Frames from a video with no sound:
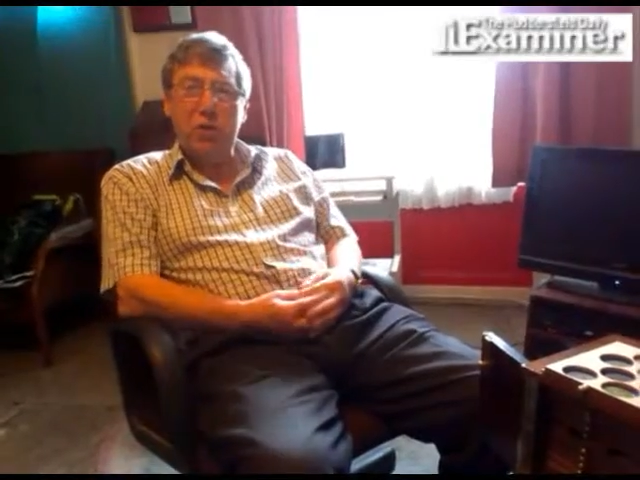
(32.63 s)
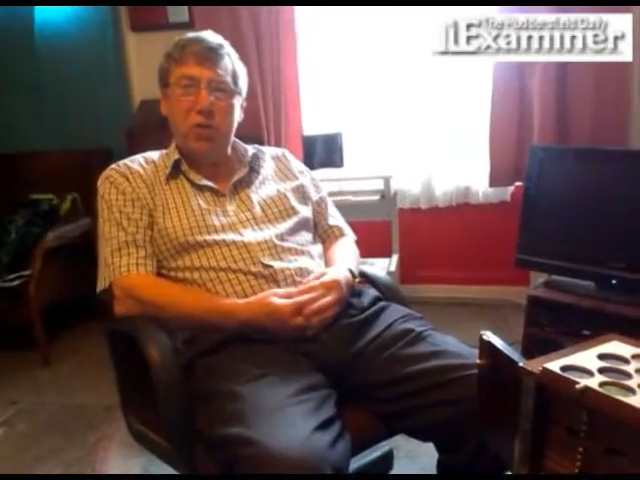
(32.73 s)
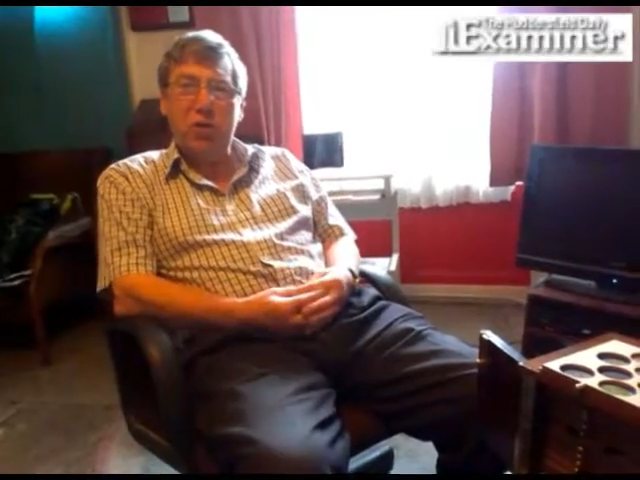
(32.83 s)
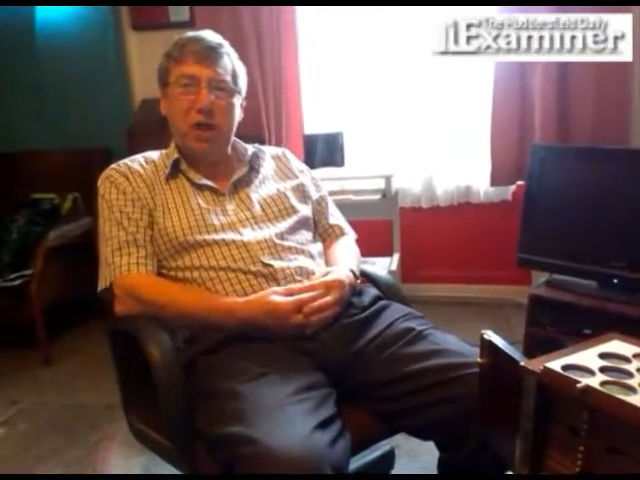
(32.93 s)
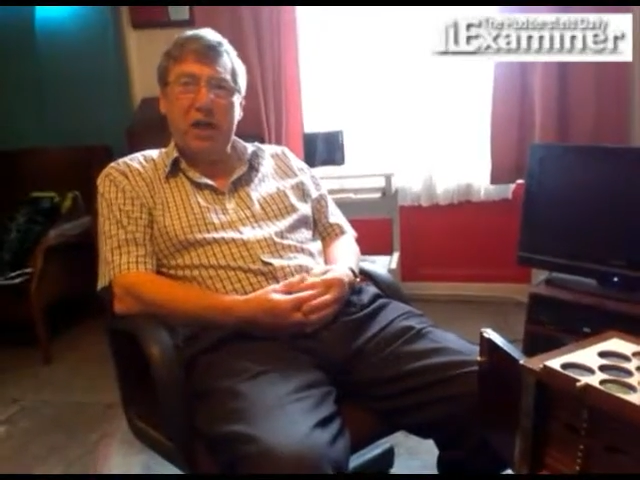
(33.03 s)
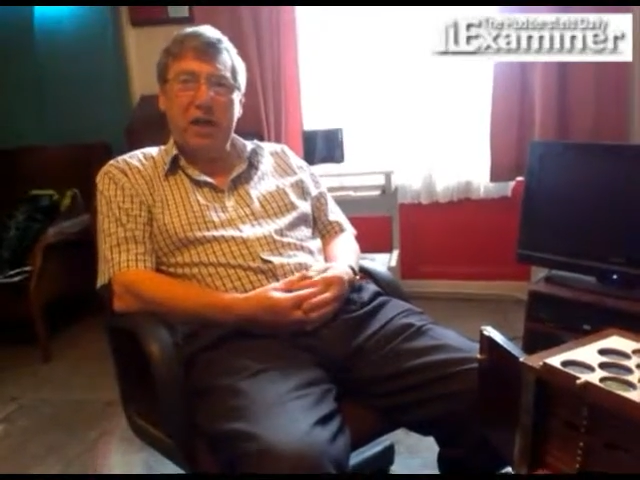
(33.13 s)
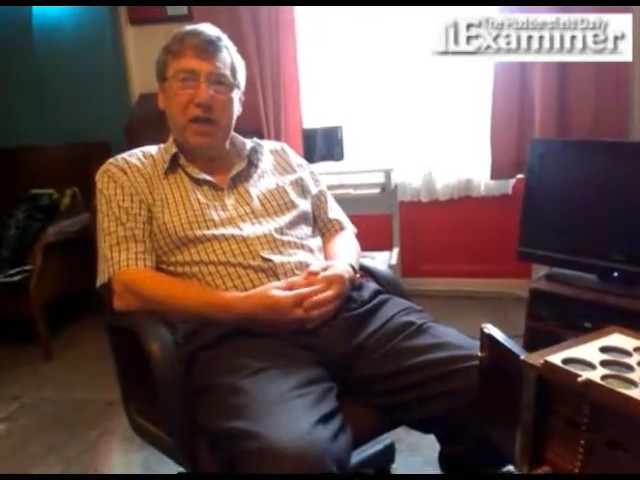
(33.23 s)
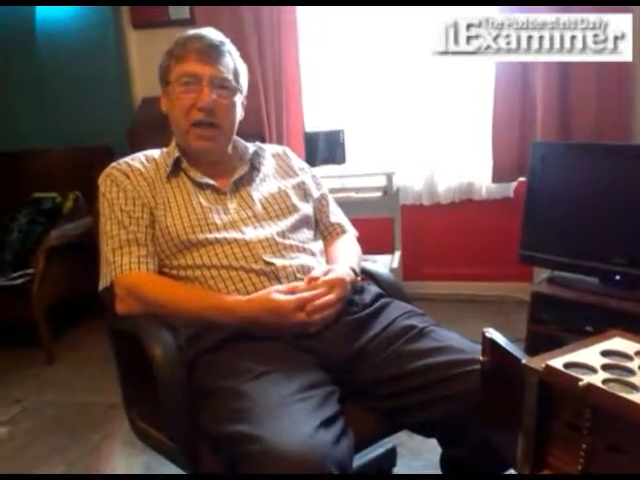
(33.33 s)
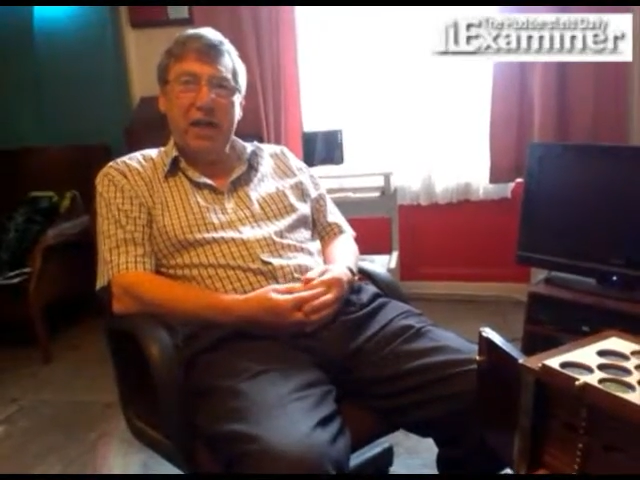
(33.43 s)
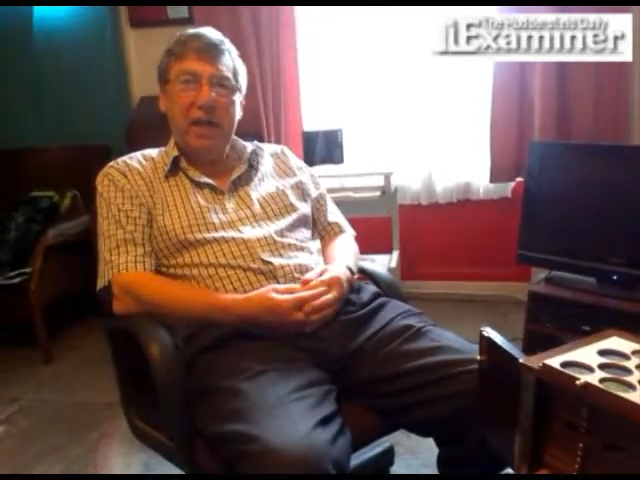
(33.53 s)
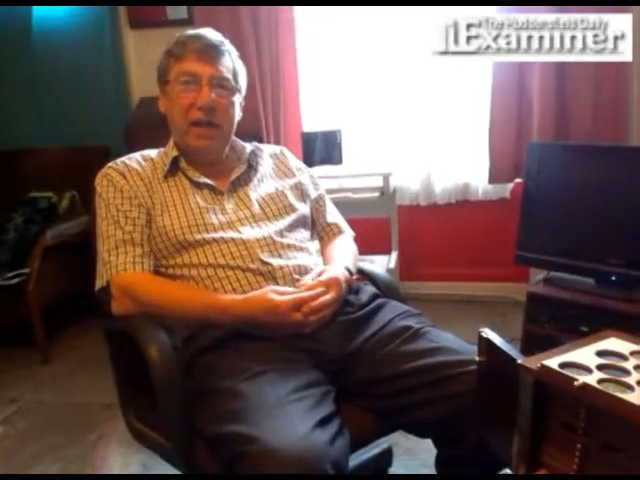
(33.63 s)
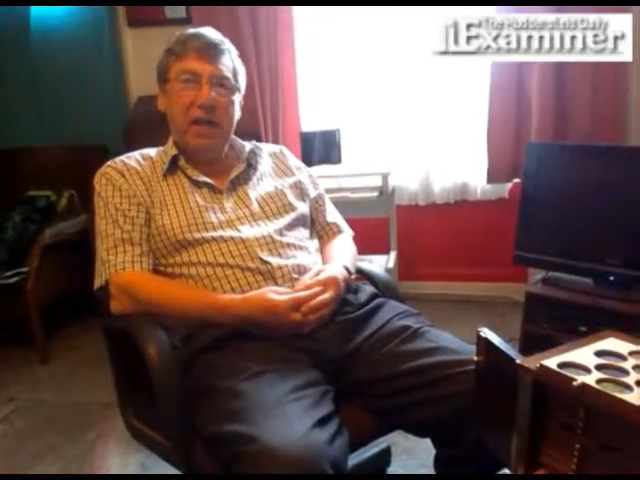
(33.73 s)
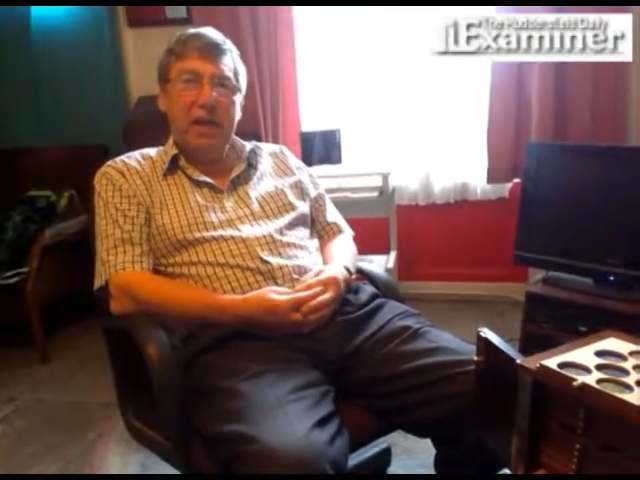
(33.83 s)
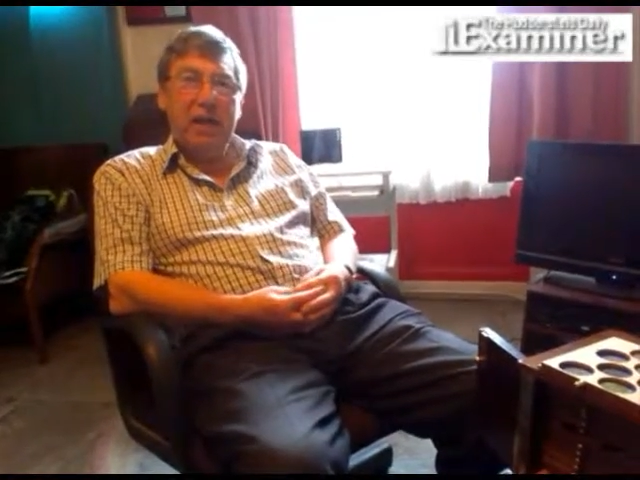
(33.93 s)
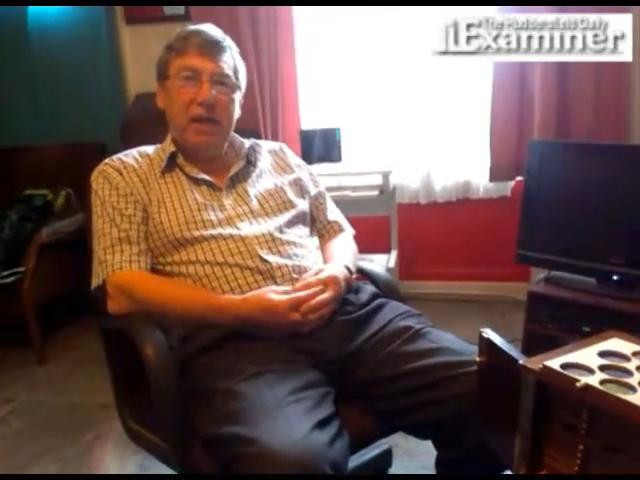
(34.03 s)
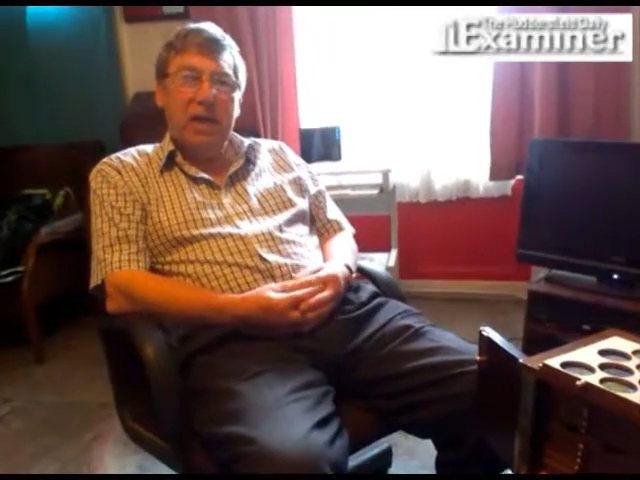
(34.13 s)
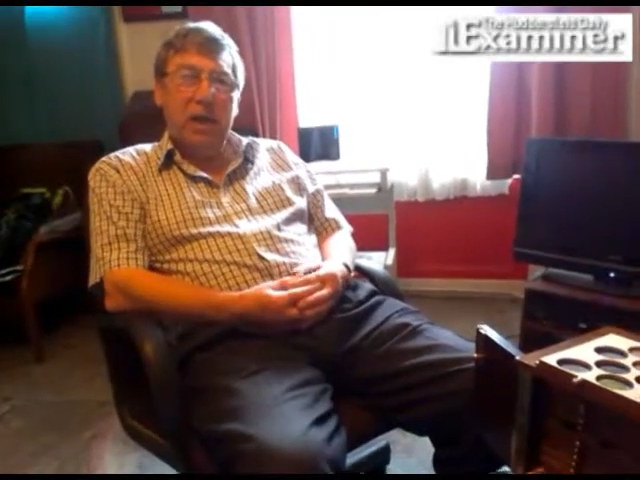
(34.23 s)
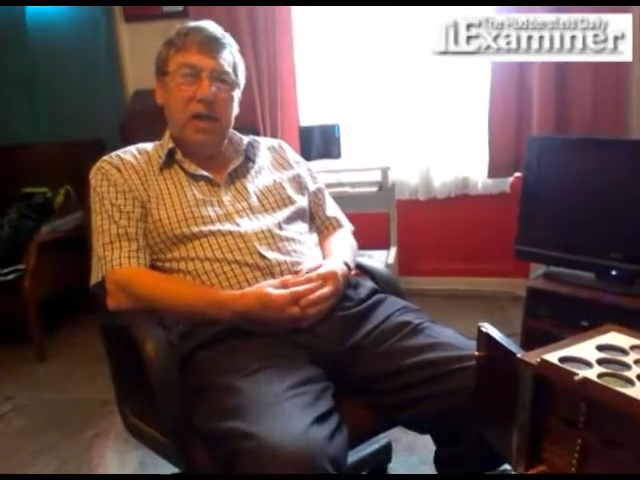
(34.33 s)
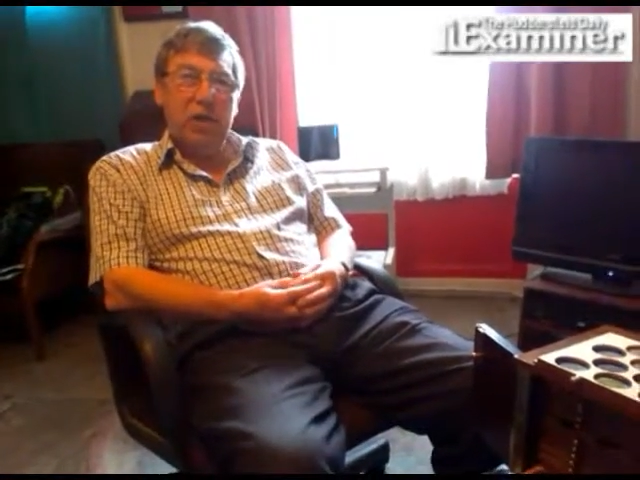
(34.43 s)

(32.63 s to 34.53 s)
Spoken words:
Society, and